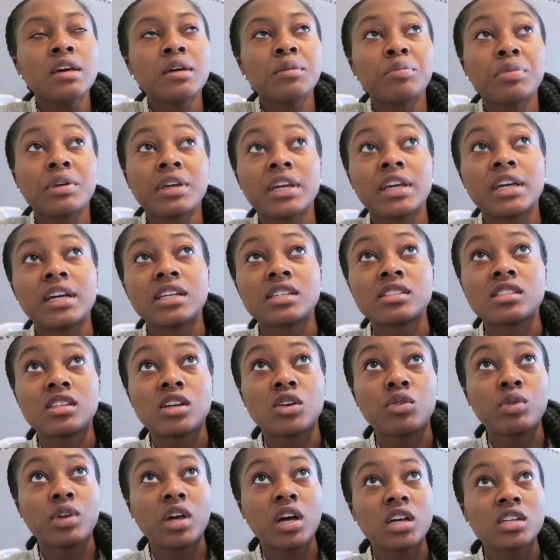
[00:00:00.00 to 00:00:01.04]
but yeah so
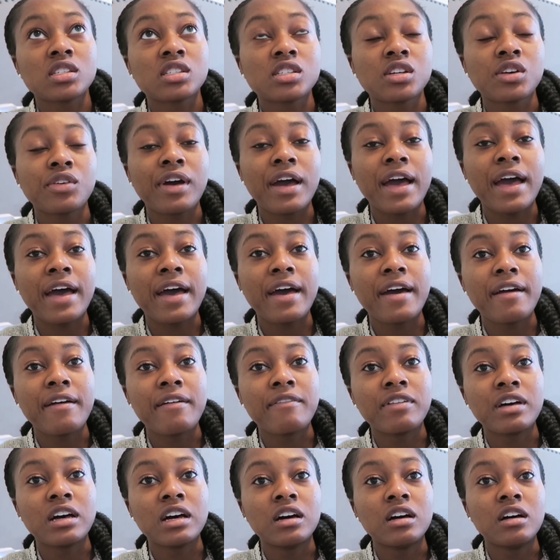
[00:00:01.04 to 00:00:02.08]
we also have
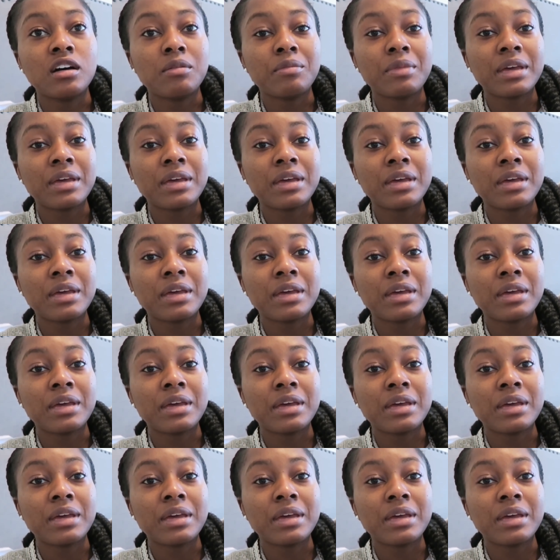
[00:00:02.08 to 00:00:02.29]
um,